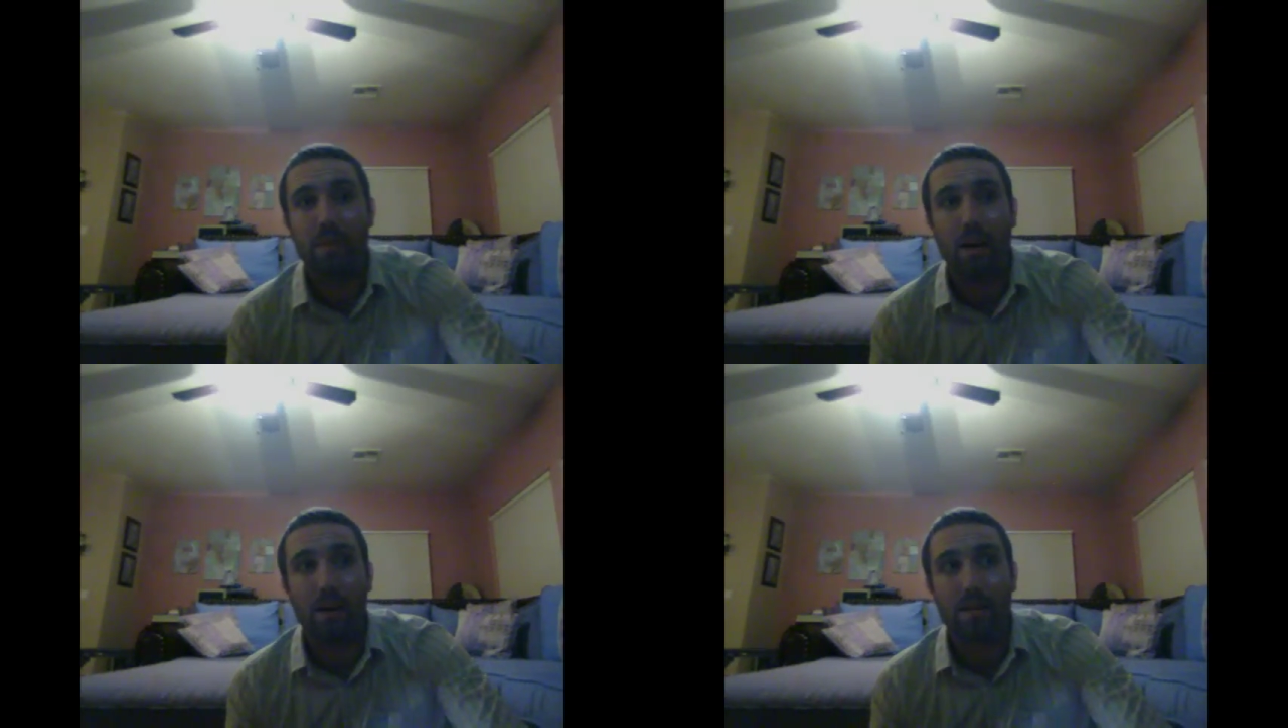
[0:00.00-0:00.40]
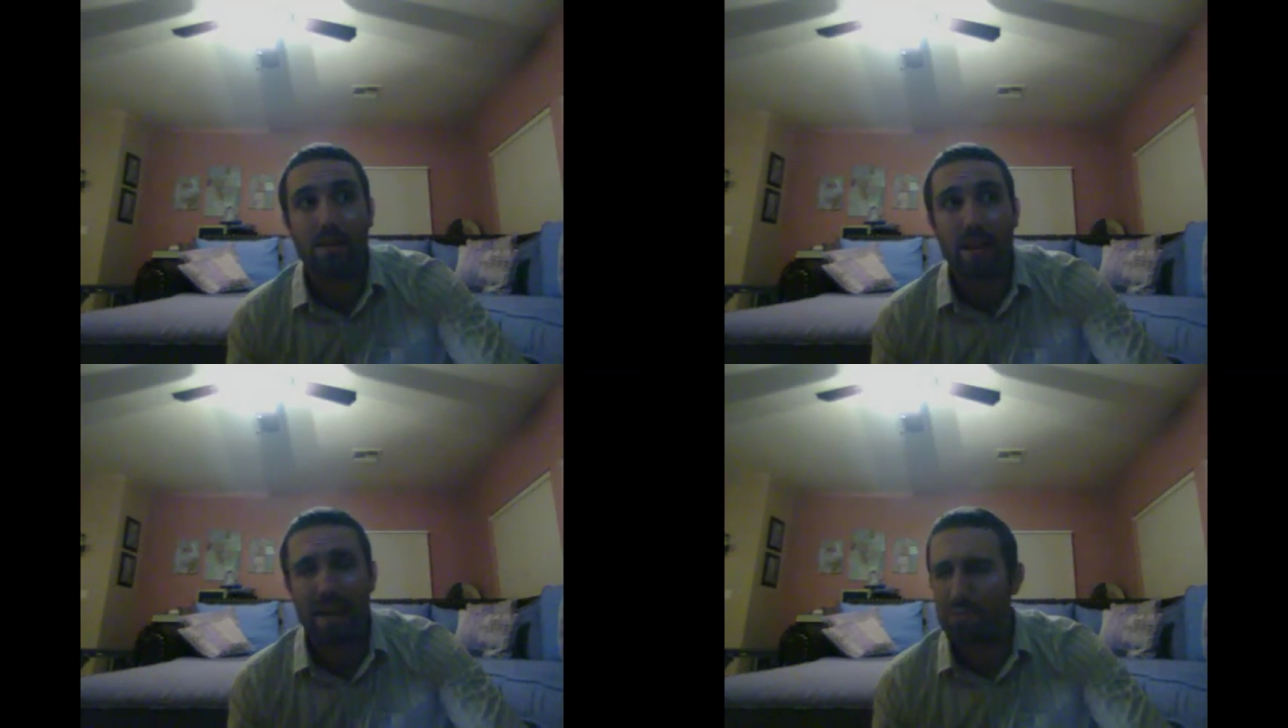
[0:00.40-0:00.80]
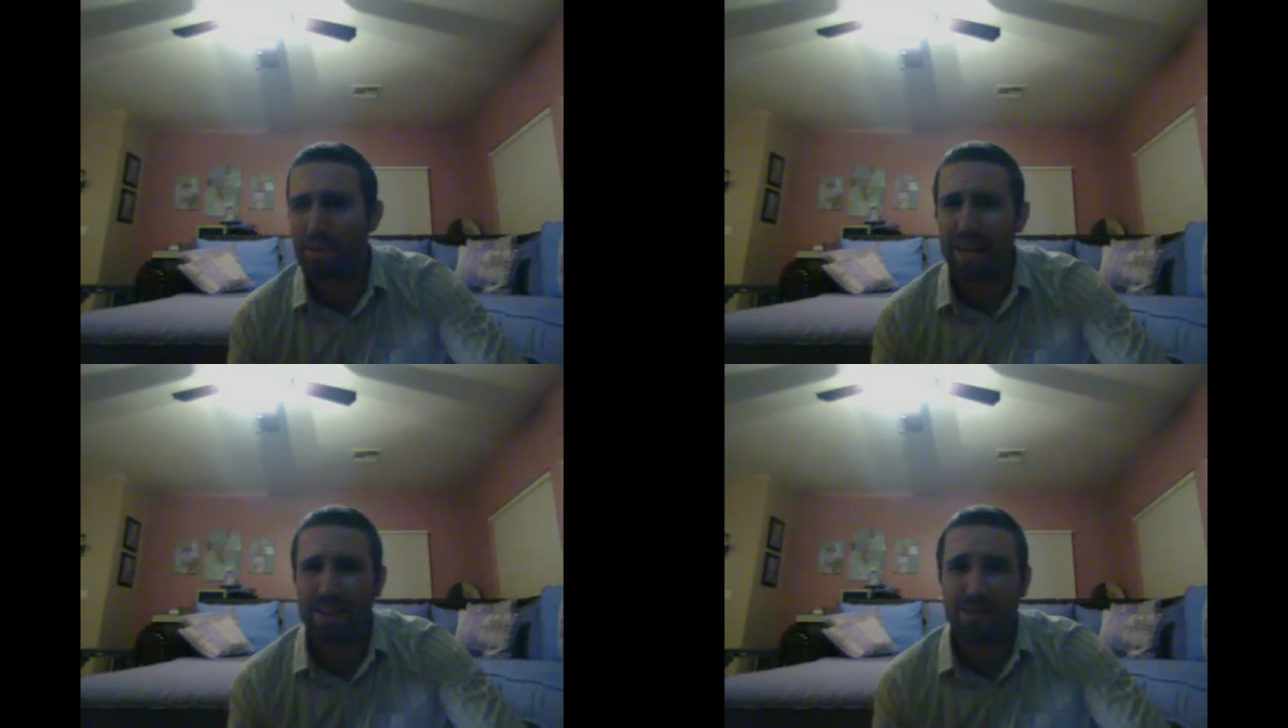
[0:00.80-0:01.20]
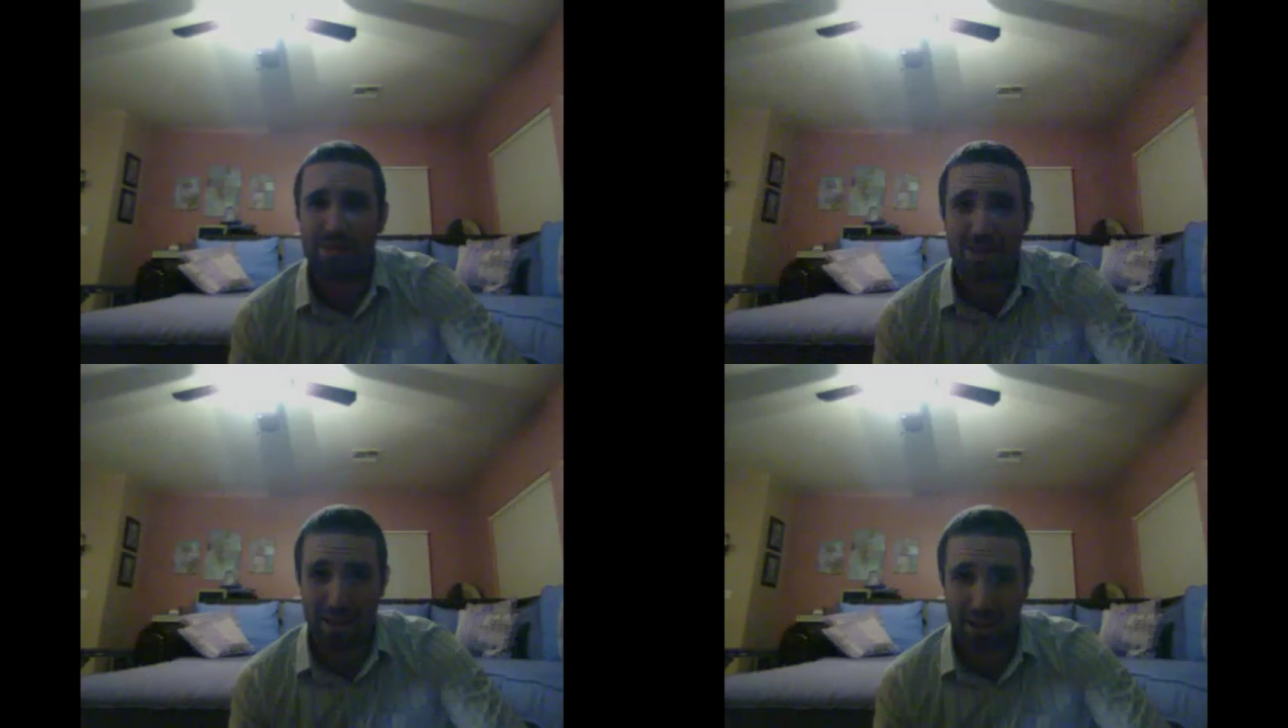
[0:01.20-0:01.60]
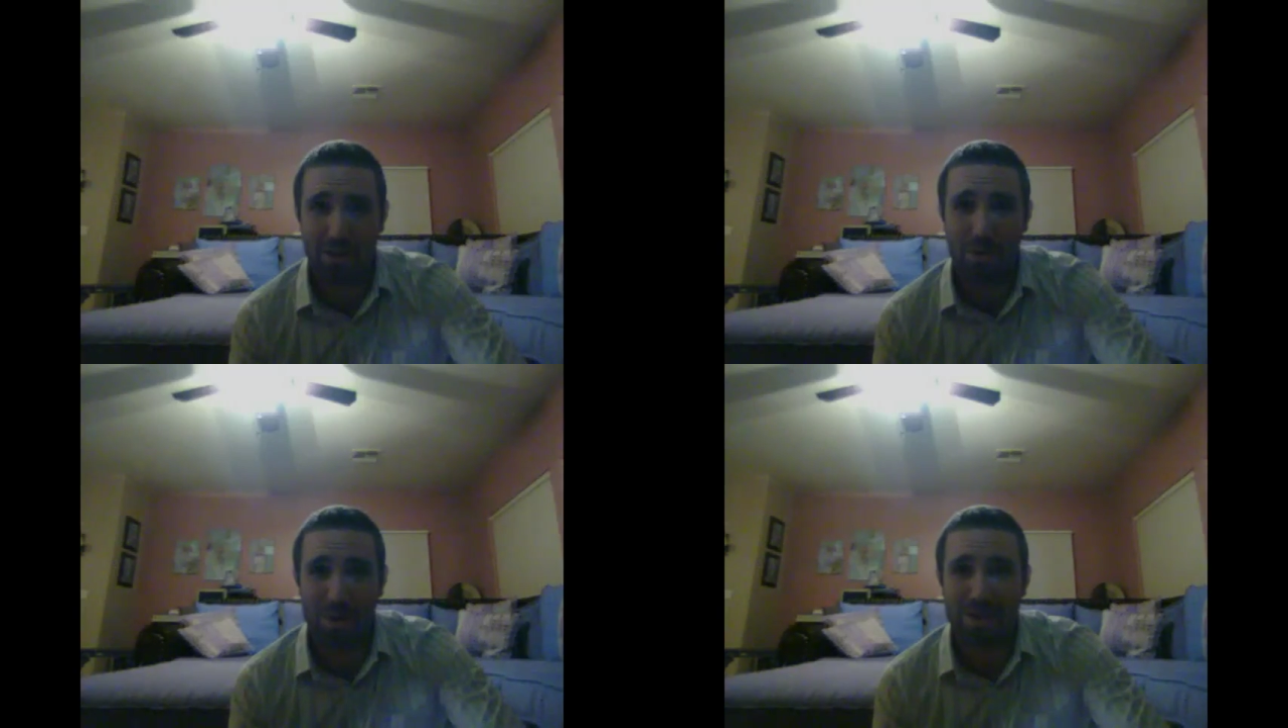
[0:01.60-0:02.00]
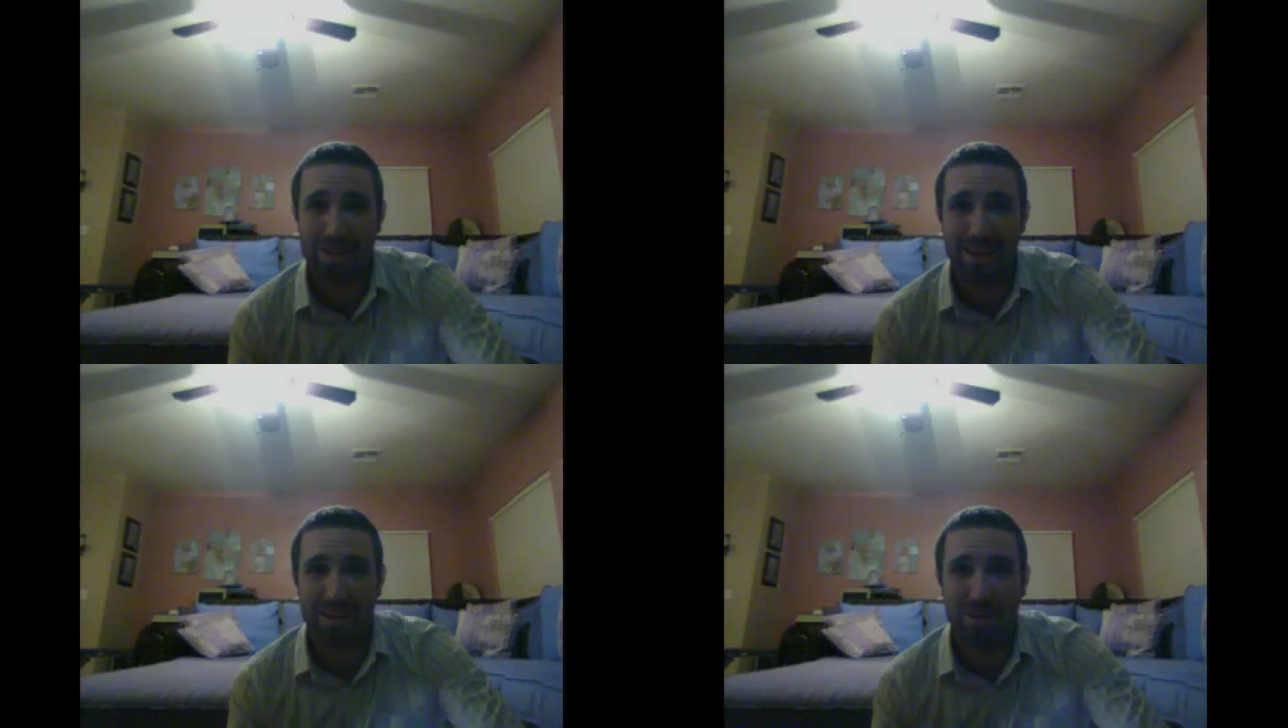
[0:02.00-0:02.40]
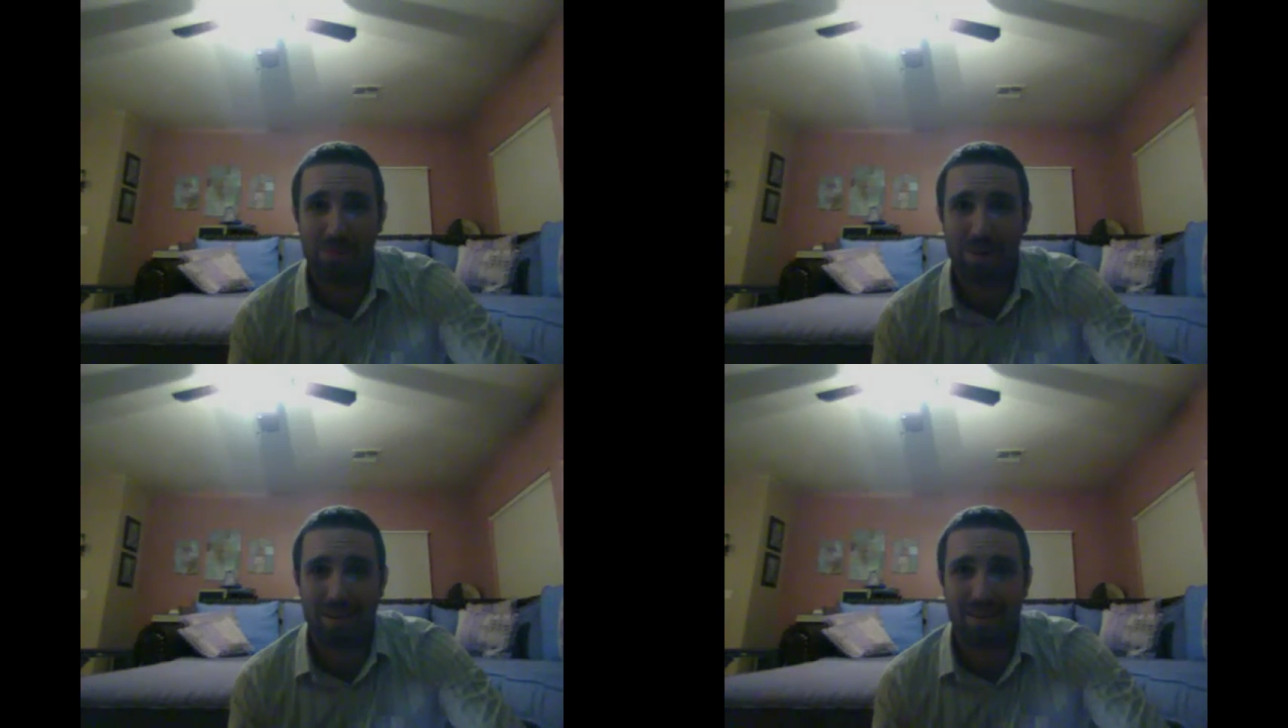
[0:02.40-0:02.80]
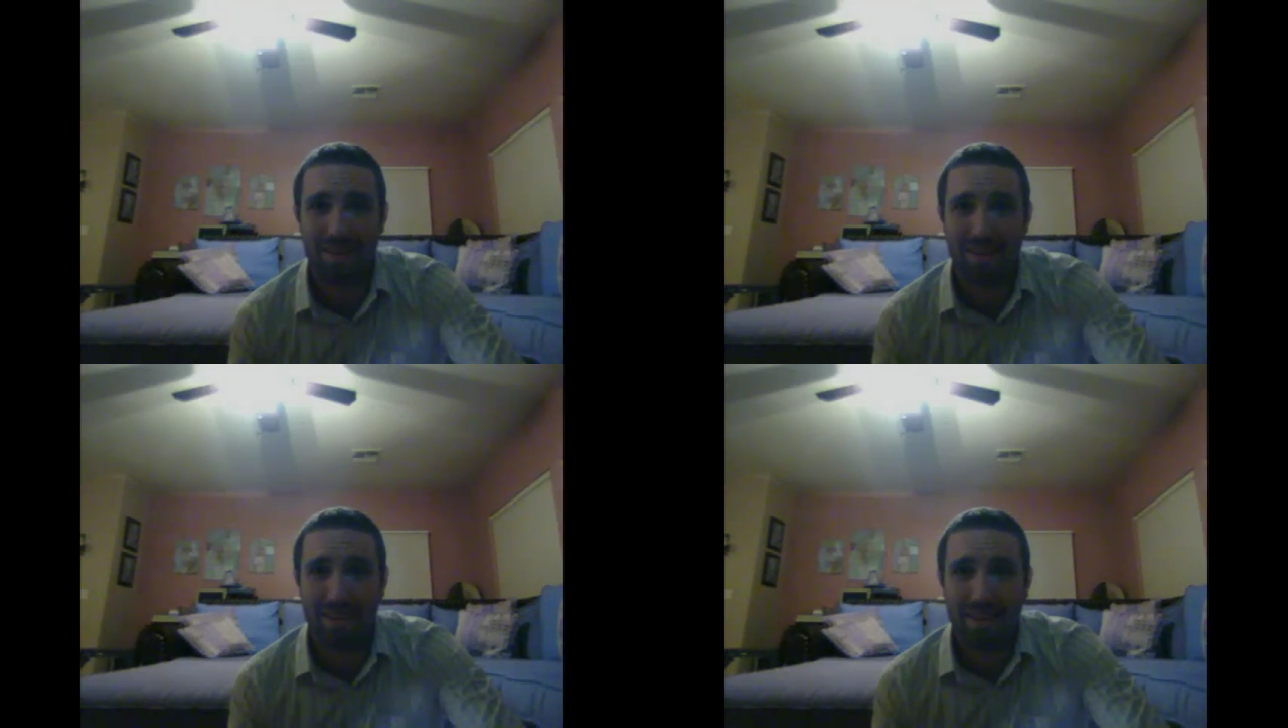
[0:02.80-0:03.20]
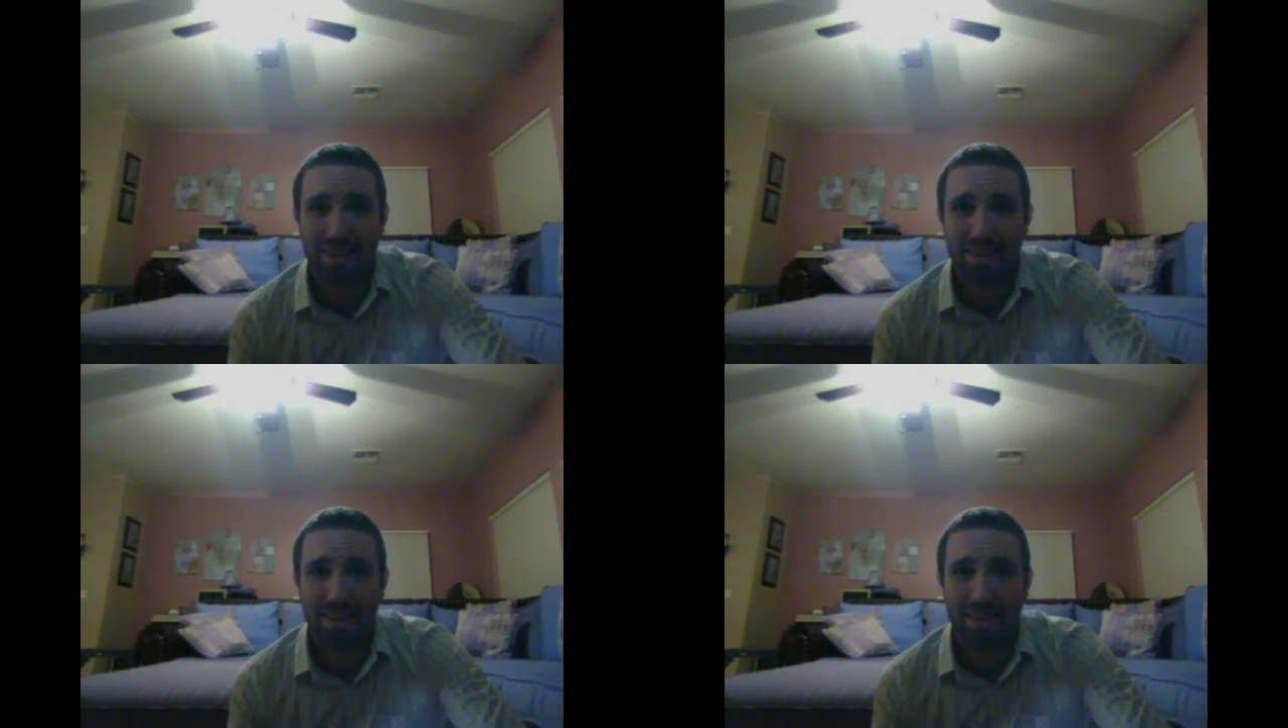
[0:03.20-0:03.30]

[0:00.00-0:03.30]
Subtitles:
He hasn't been active since Halo Reach got on, but...